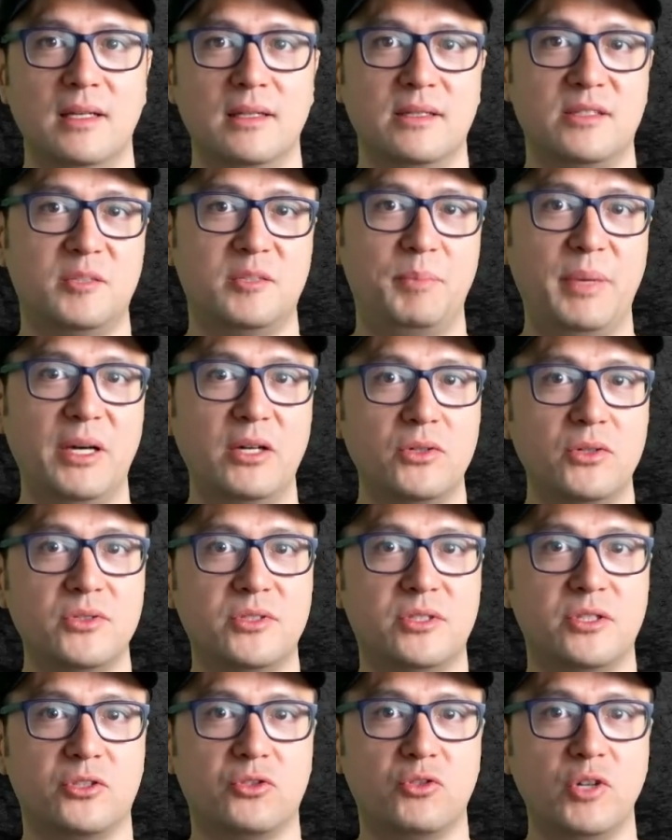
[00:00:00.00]
The
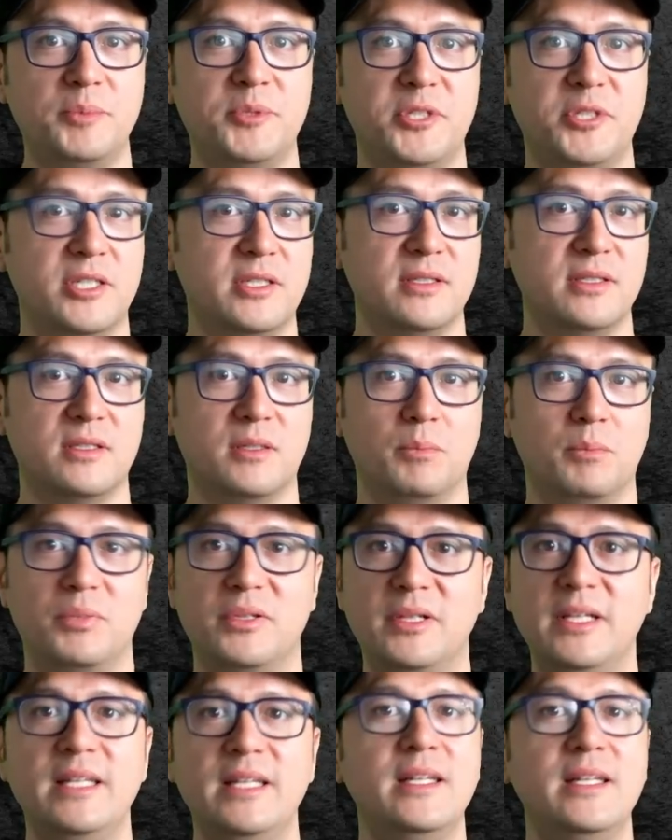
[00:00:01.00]
spell's description is
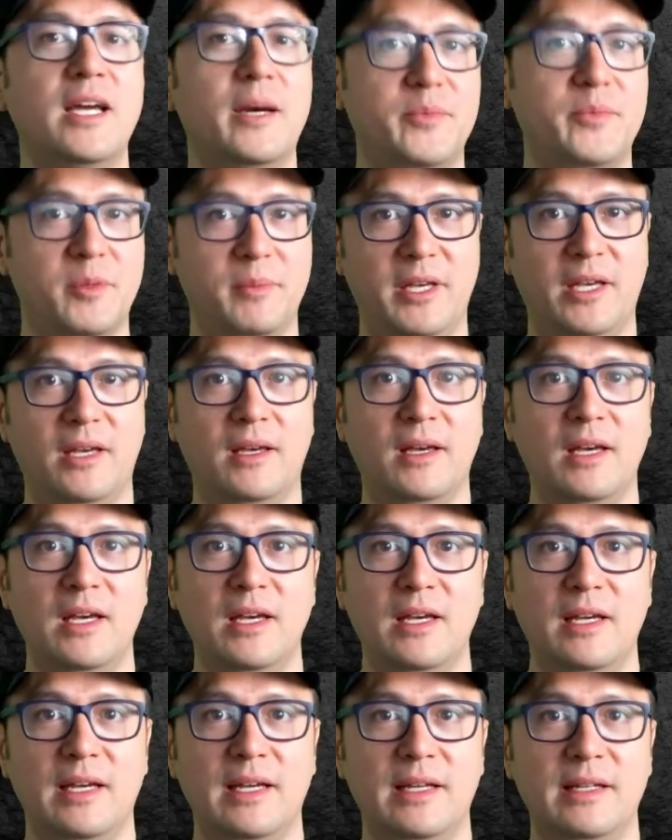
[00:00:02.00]
completely up to me.
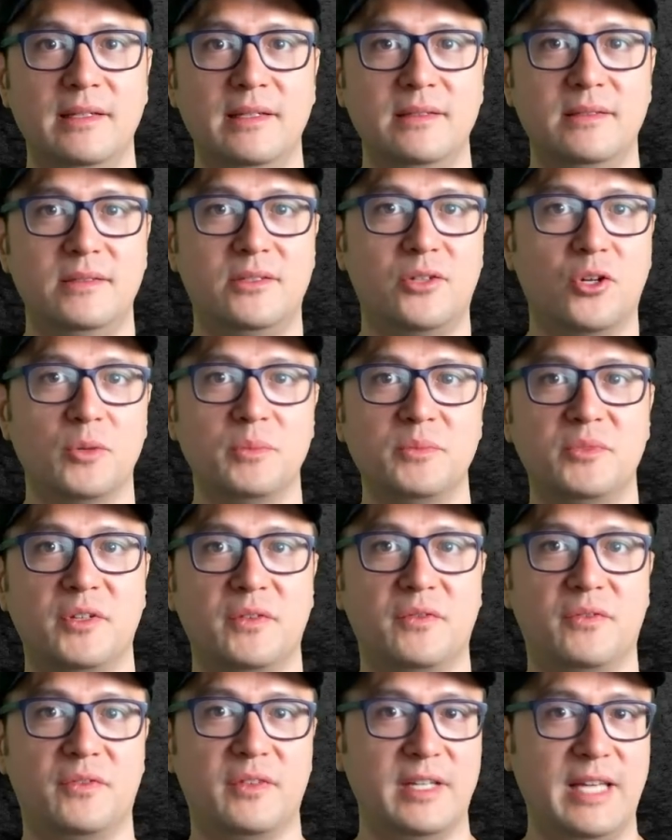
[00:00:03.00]
In
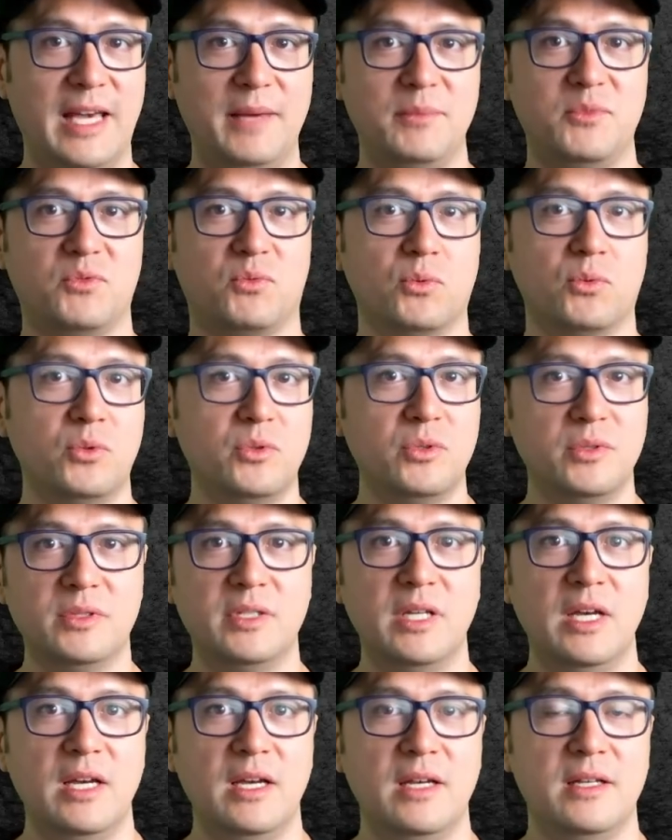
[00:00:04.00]
terms of the game's
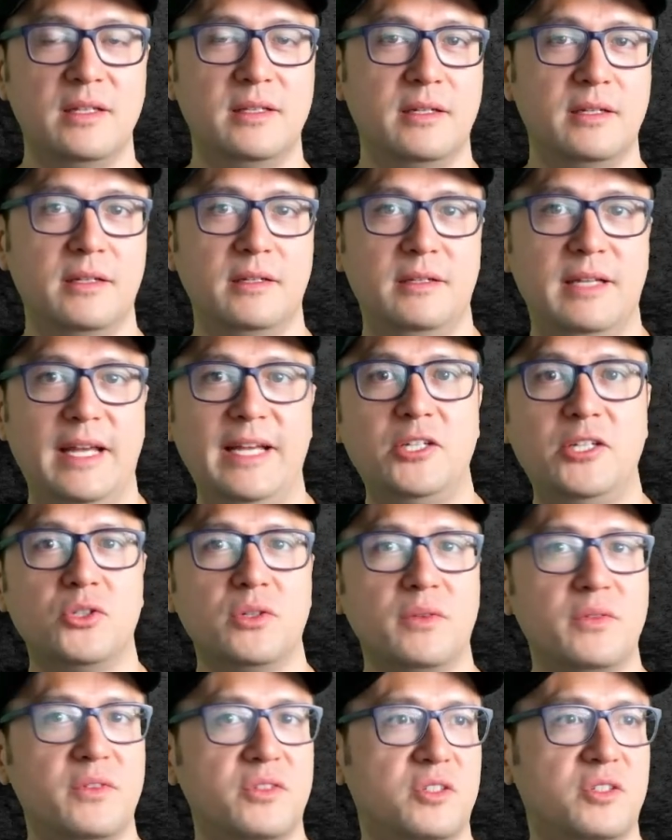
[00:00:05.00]
rules, the
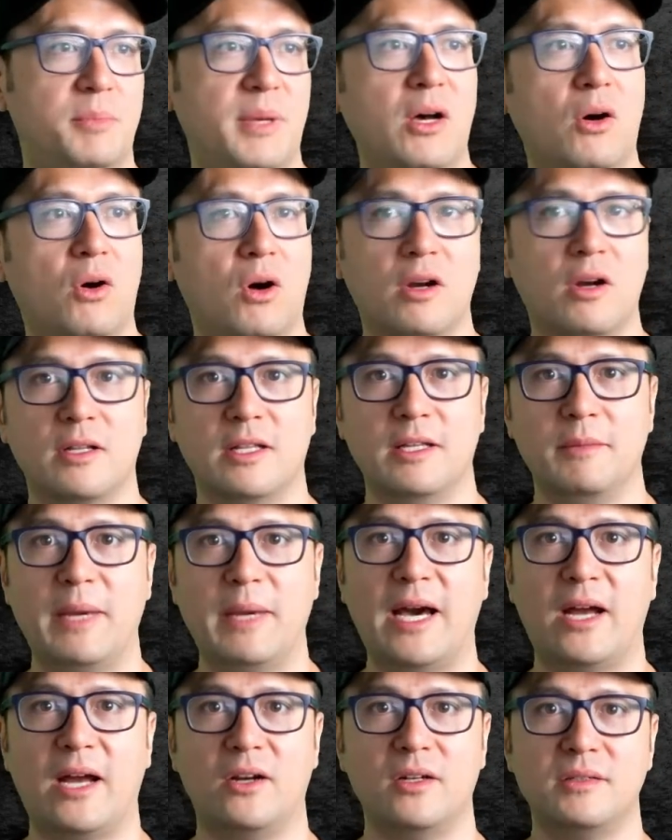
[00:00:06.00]
nature of the spell hardly
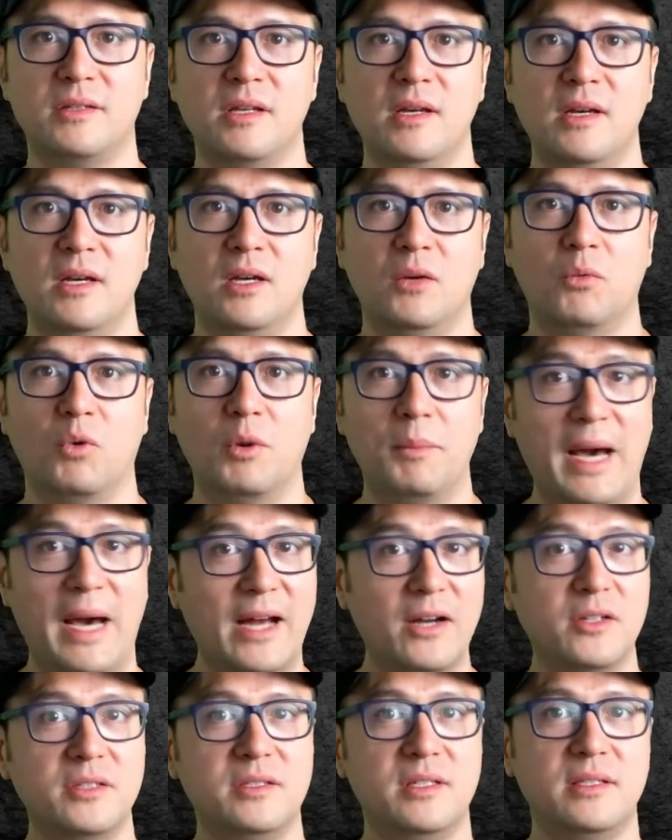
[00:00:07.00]
matters. What
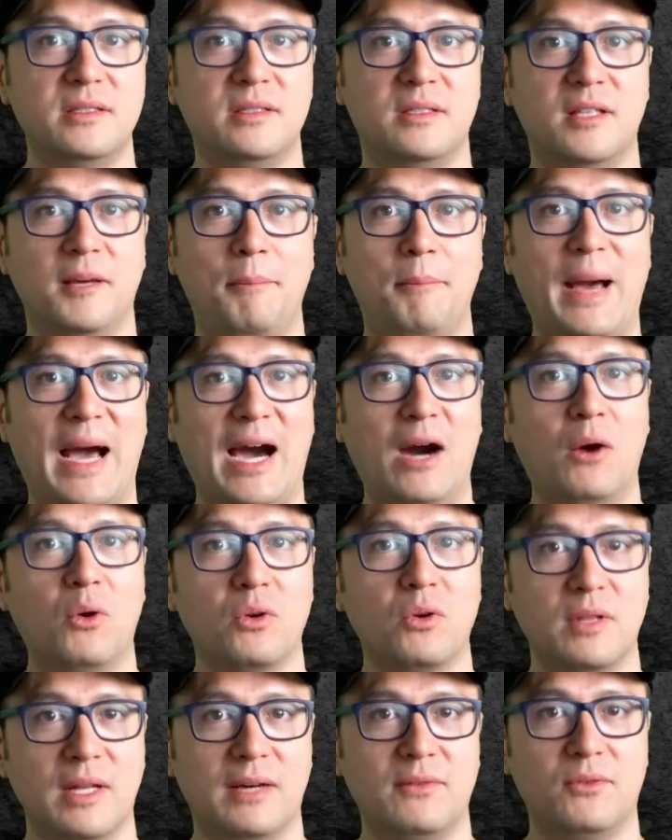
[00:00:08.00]
matters is the
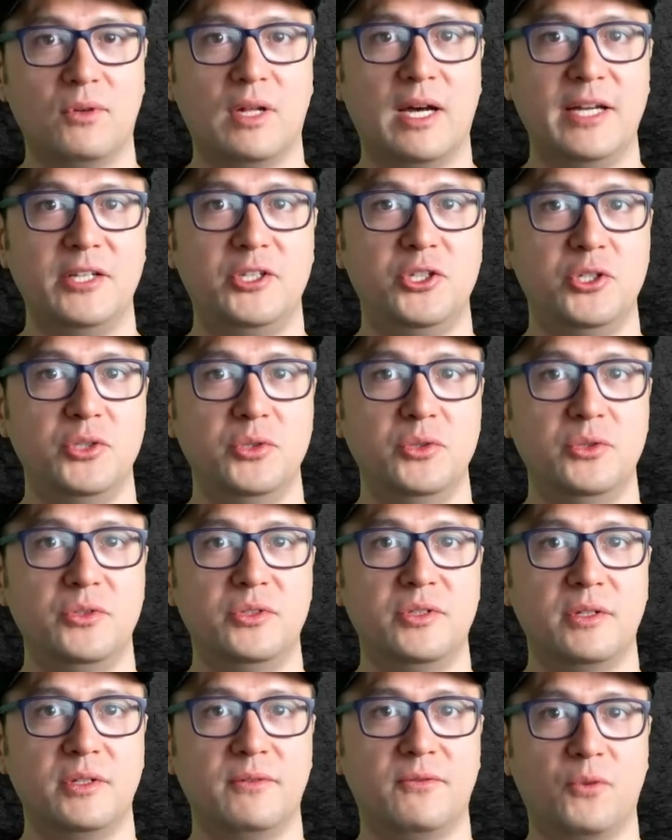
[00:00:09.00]
power level I
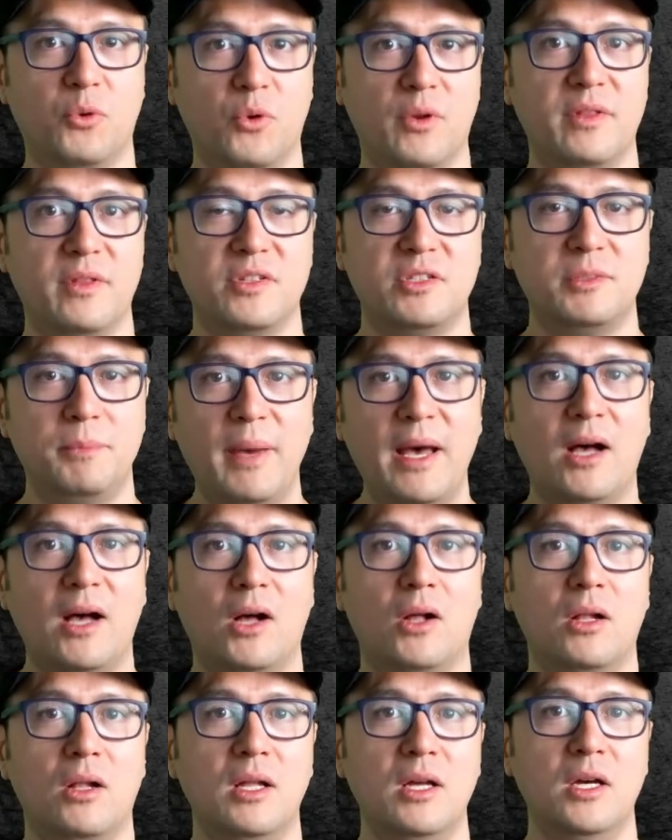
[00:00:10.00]
choose for the
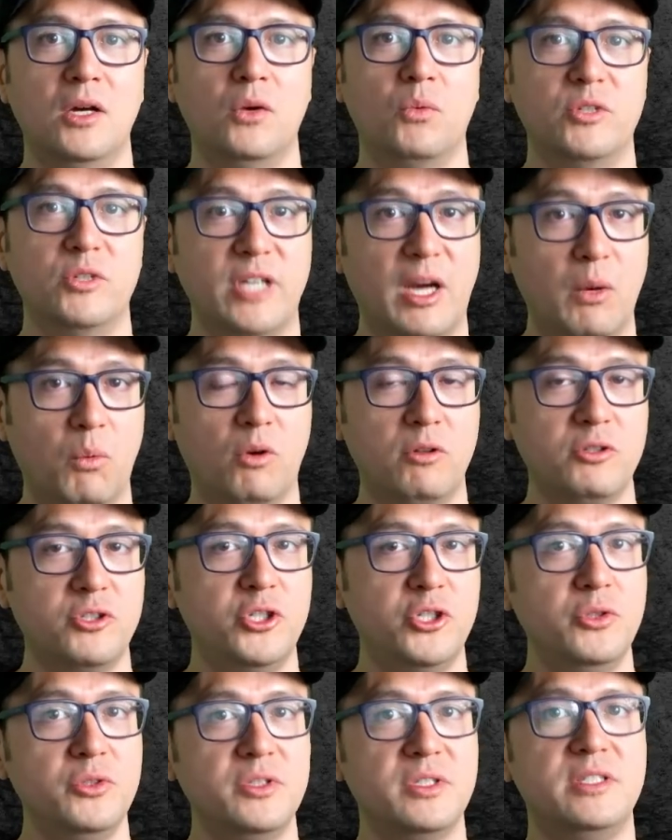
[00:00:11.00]
spell, which I won't
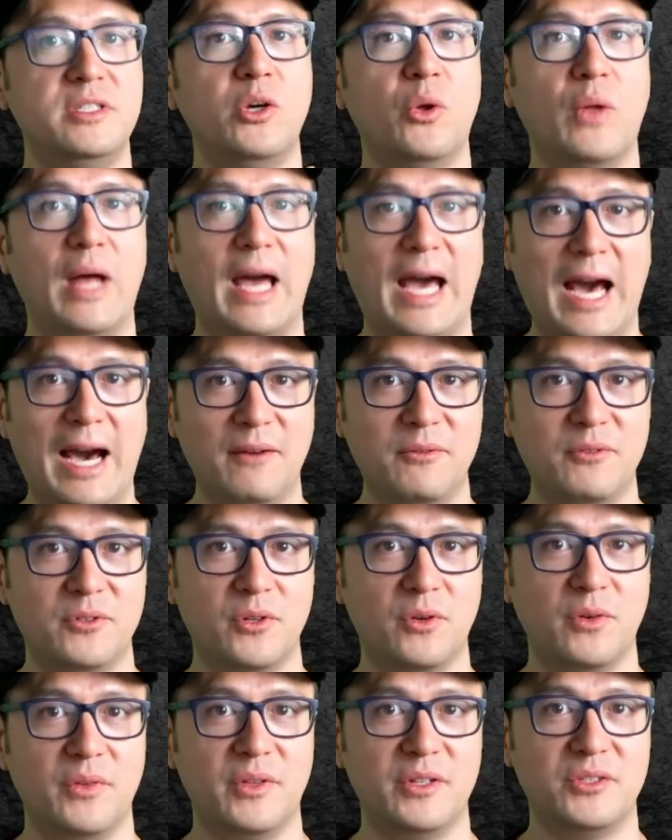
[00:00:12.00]
choose until
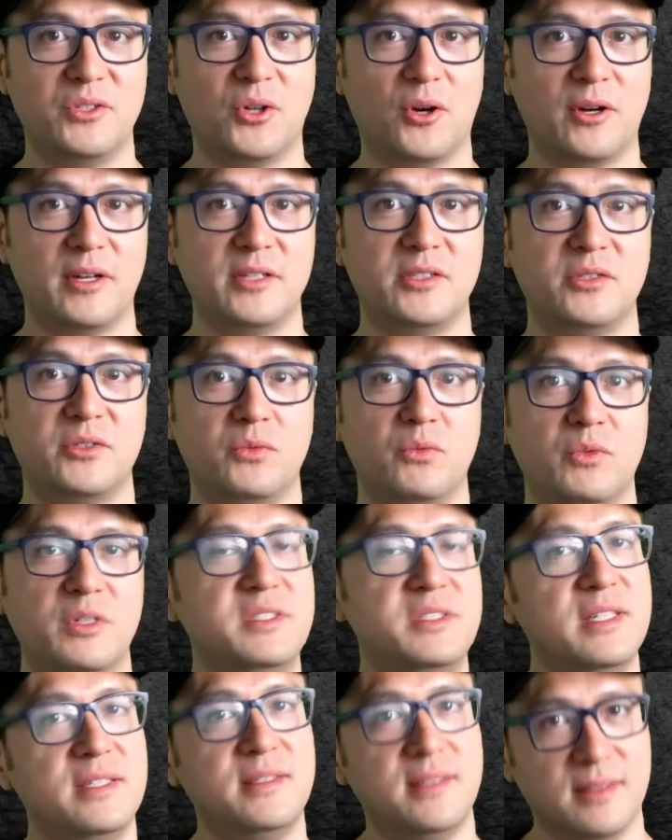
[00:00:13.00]
after the target's
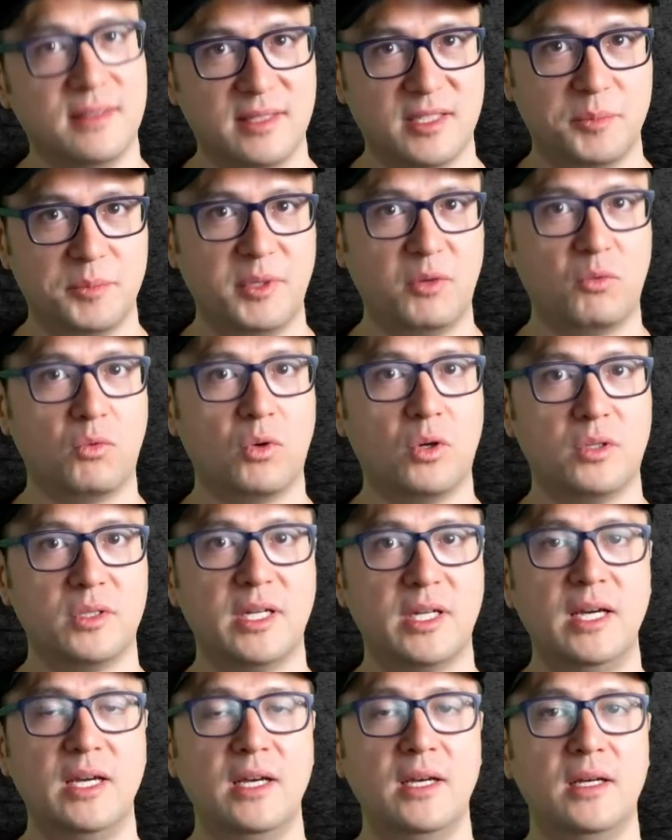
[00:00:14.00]
resistance has been
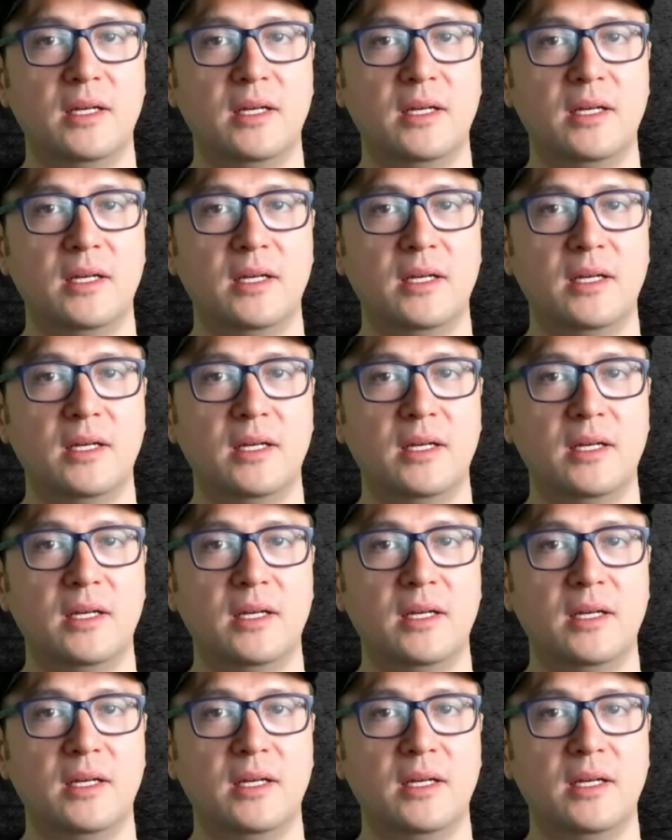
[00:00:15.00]
rolled.